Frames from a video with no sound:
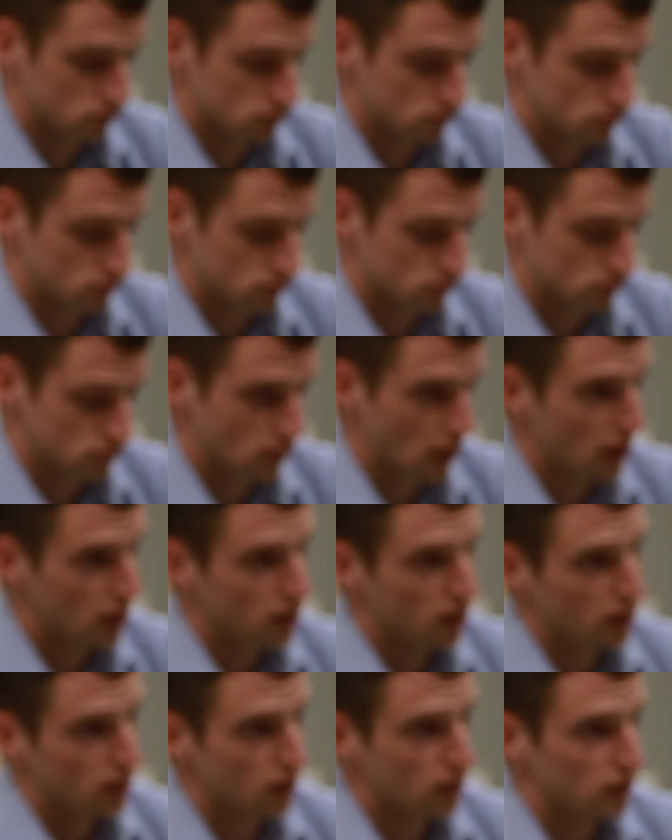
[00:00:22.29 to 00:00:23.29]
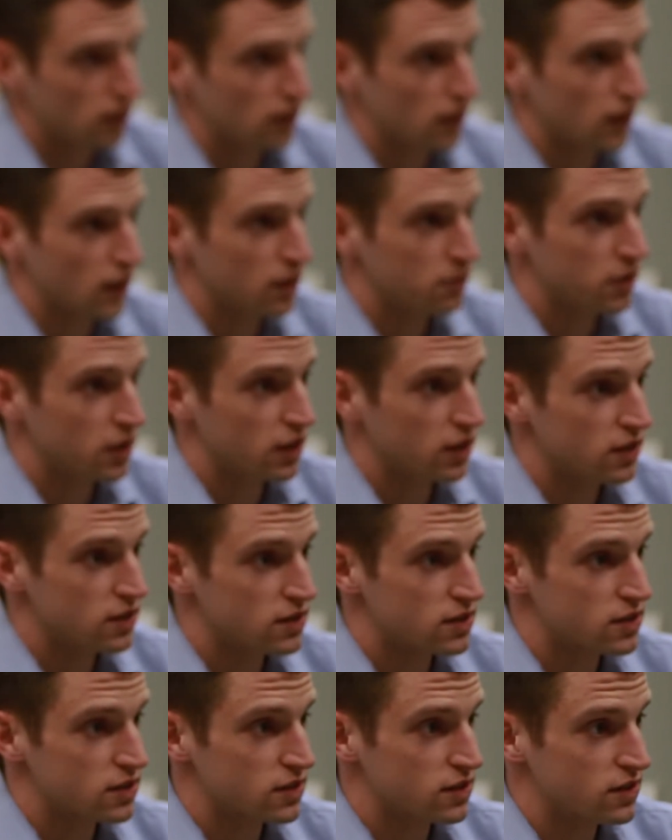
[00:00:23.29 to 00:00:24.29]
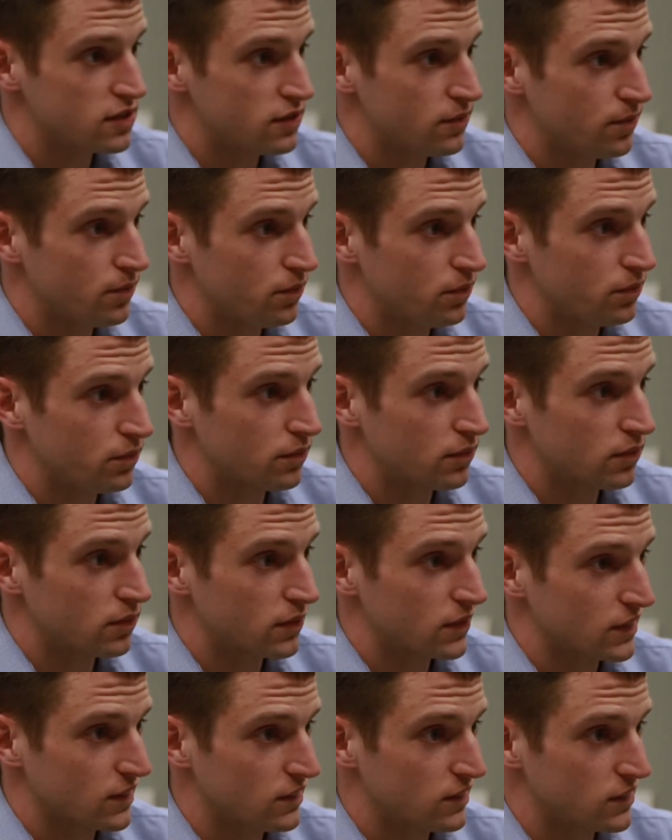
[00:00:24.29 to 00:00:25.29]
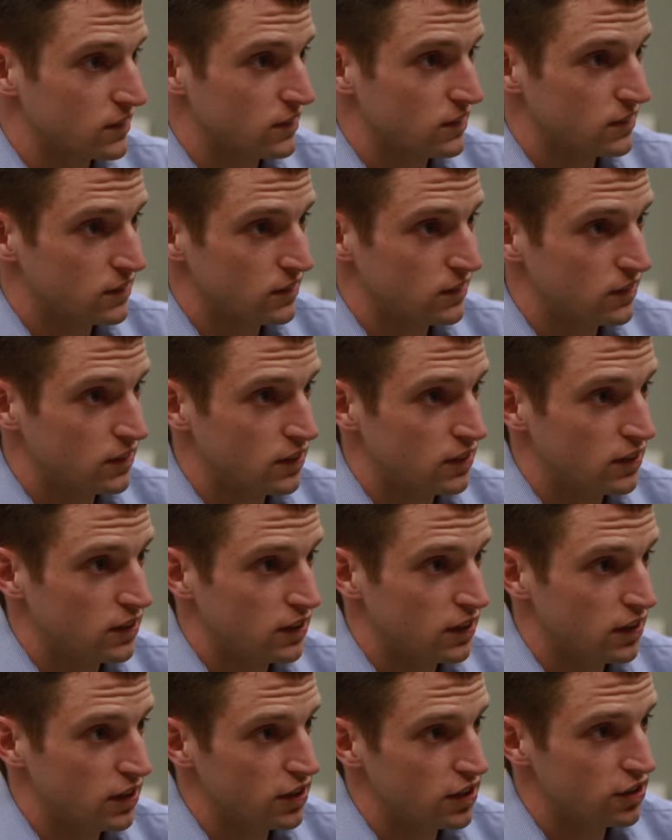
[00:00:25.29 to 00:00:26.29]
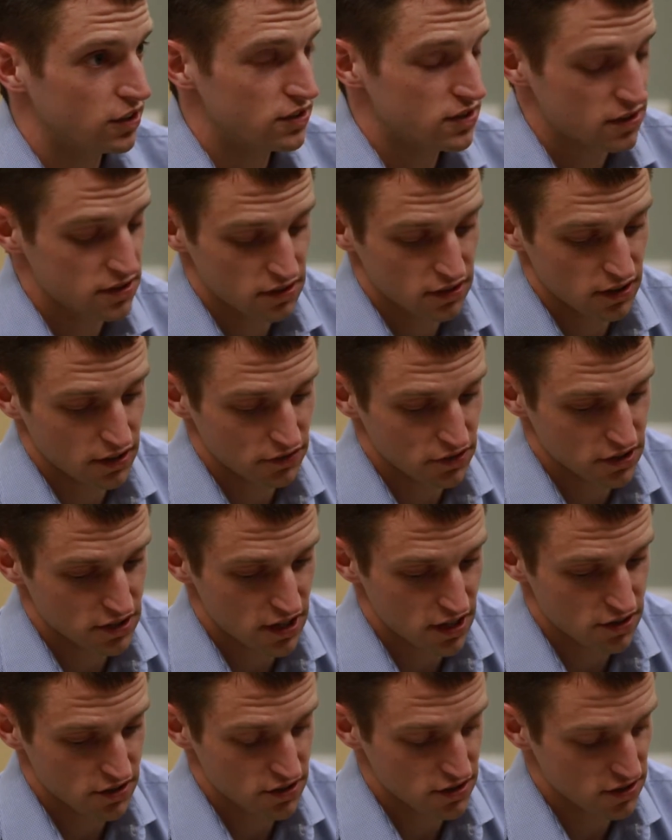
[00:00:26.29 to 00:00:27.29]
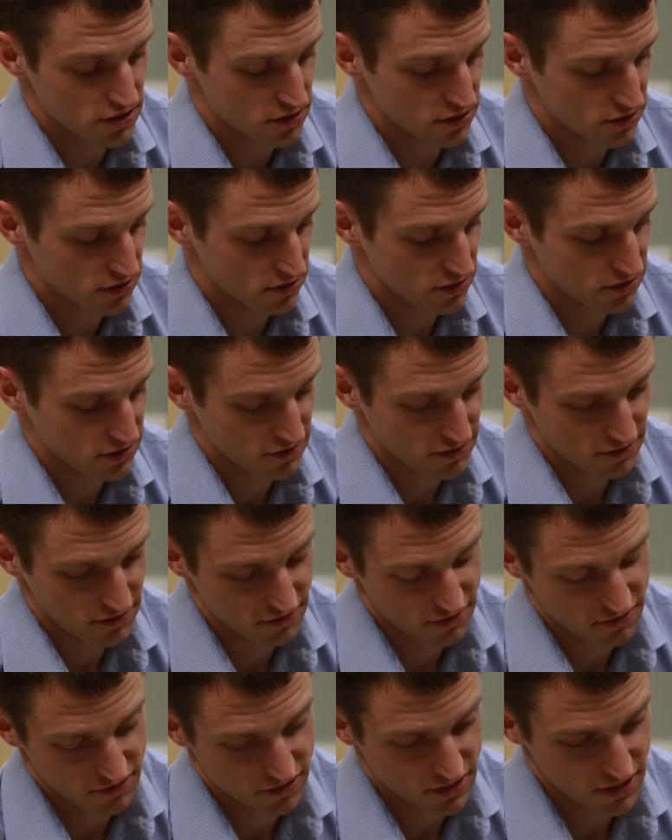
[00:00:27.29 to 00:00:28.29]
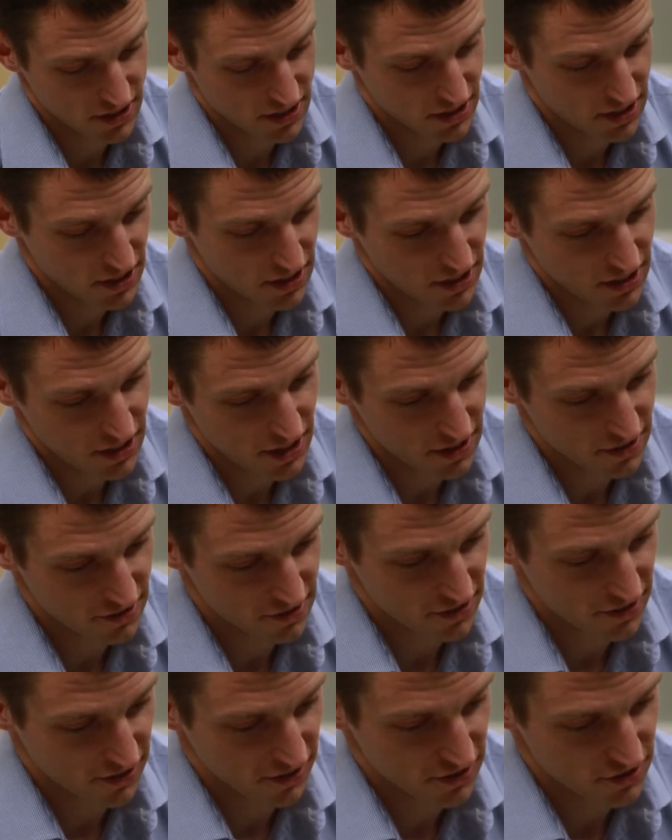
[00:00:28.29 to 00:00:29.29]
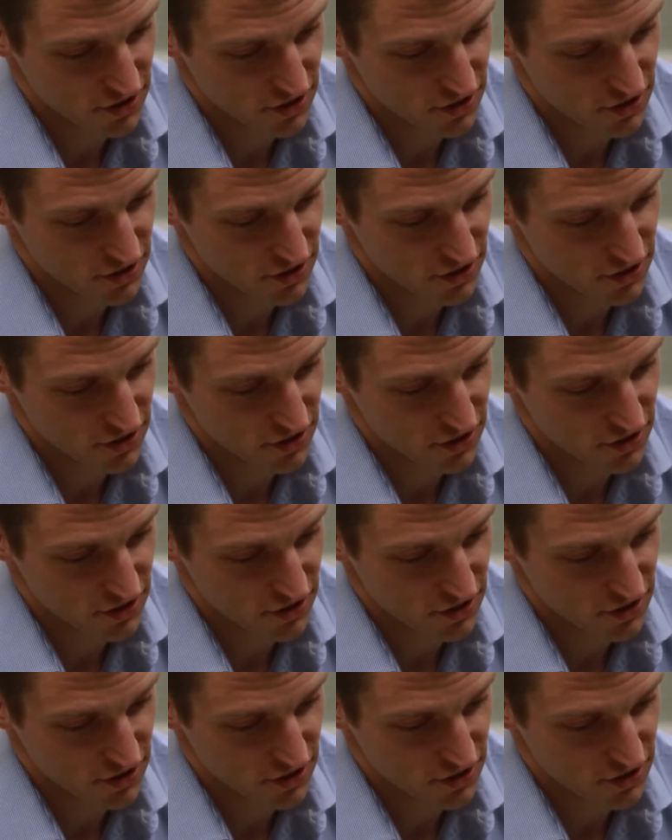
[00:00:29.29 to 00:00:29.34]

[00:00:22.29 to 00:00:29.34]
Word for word: be an evolving process going through. But definitely, it's been a both challenging and rewarding ride all the way through.